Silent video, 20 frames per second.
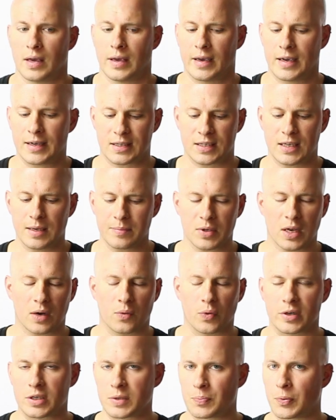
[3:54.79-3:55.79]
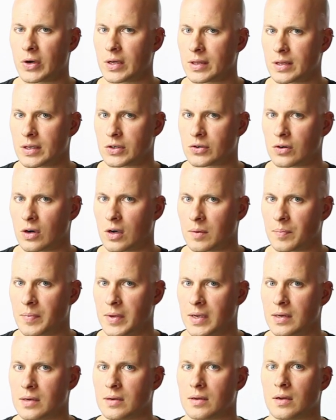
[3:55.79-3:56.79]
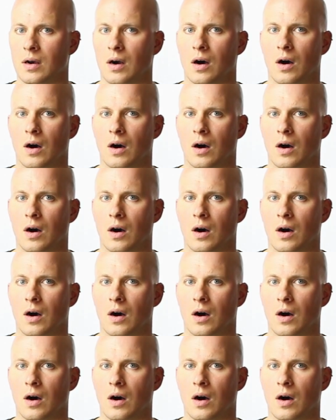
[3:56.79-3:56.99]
It seems like we're just putting the strong beat